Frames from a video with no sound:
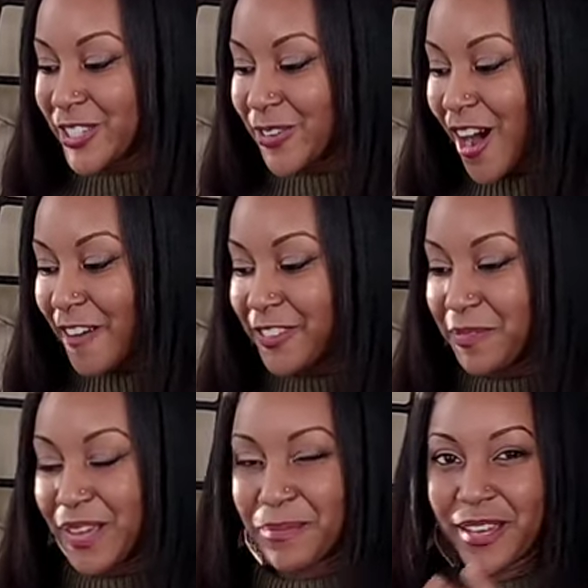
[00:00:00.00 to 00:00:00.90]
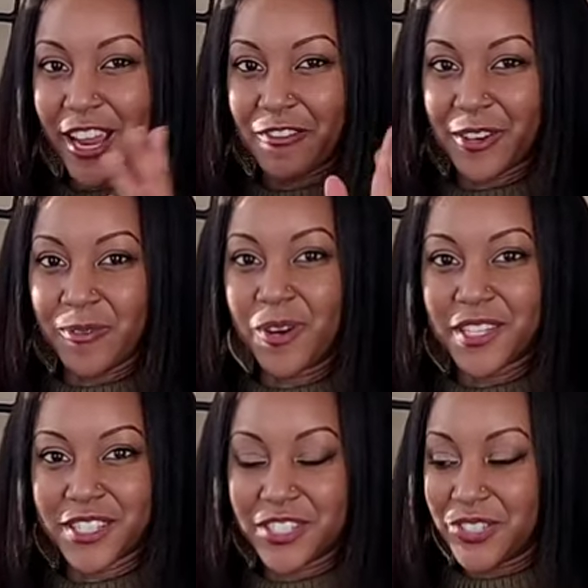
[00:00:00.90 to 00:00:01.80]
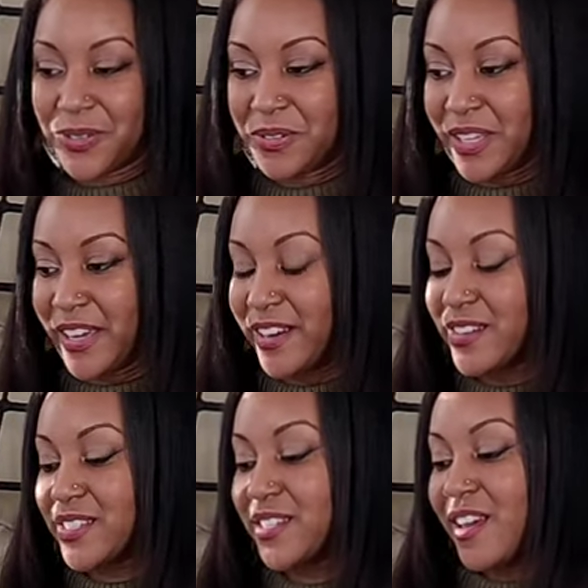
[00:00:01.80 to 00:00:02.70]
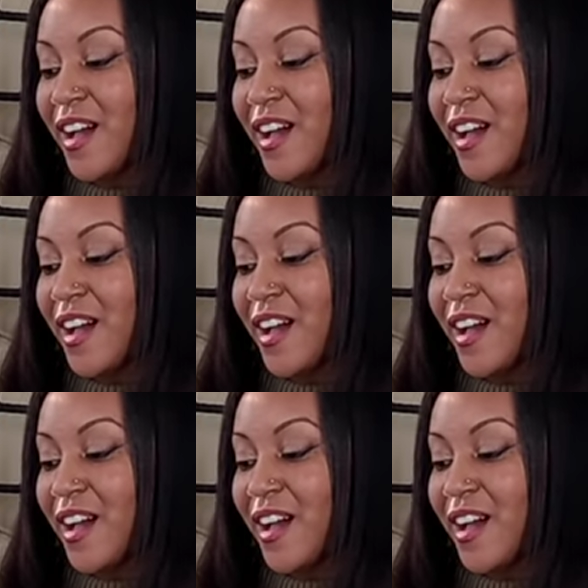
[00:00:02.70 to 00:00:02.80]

too often, maybe every one to two years.